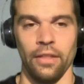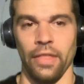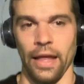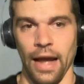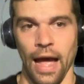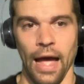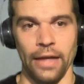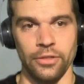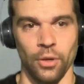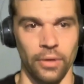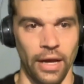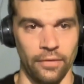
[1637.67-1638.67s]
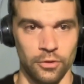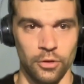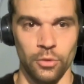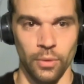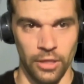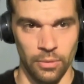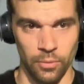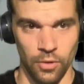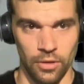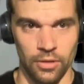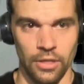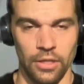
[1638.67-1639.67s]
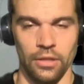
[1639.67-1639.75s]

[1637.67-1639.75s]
that I don't have to do anymore?